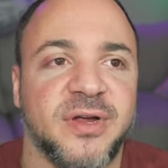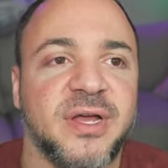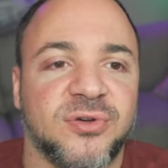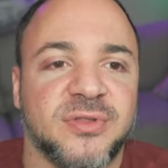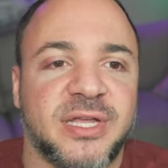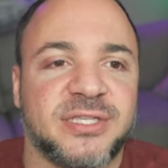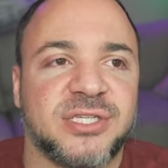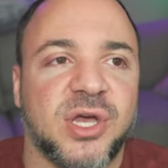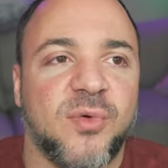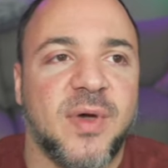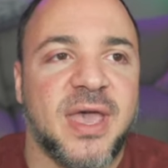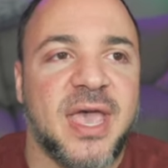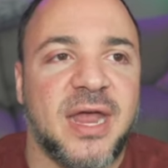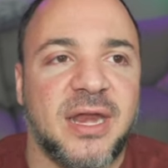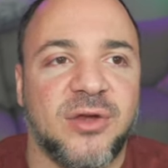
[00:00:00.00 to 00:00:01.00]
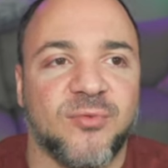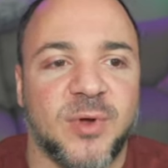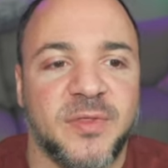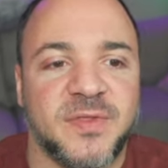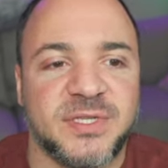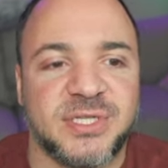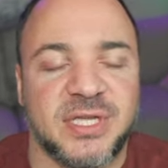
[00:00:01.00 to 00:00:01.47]
Let's go ahead and run
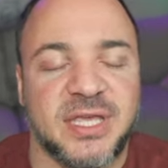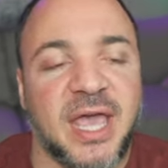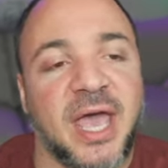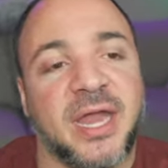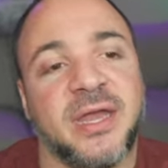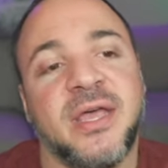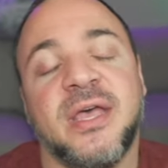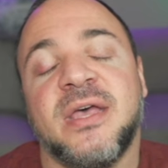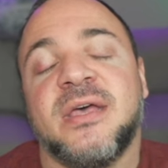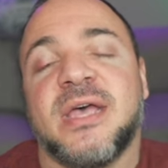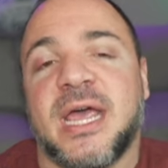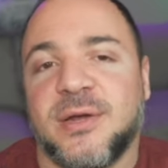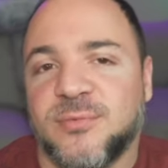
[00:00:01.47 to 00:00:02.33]
this again, and